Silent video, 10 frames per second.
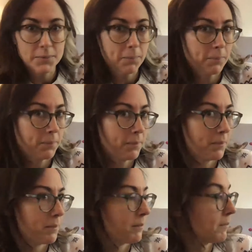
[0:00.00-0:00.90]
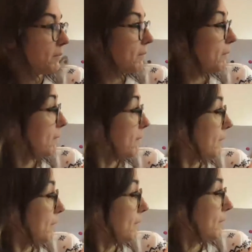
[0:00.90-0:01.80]

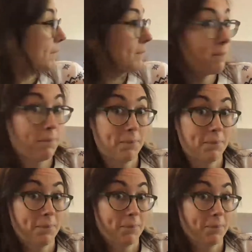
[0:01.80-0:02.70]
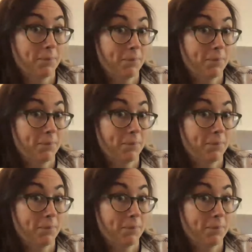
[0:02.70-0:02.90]
Nothing is said.